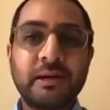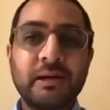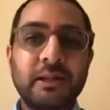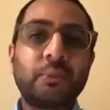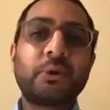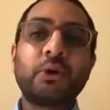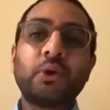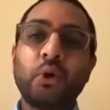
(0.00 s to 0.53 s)
that
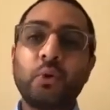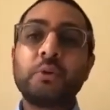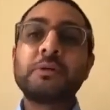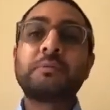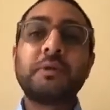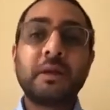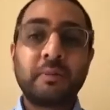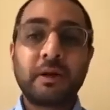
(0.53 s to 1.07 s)
we can always
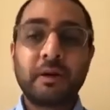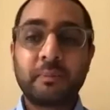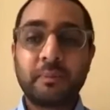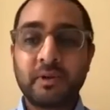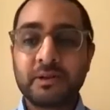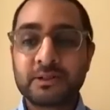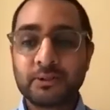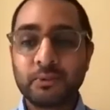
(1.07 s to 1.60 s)
be a better
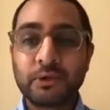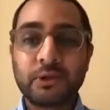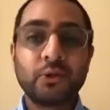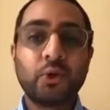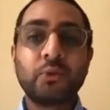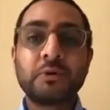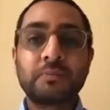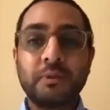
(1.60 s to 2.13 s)
person, we can
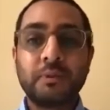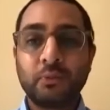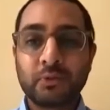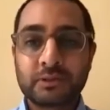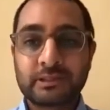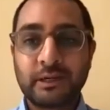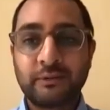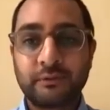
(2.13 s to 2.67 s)
always be more
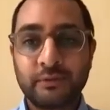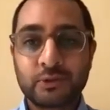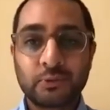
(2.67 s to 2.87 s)
selfless,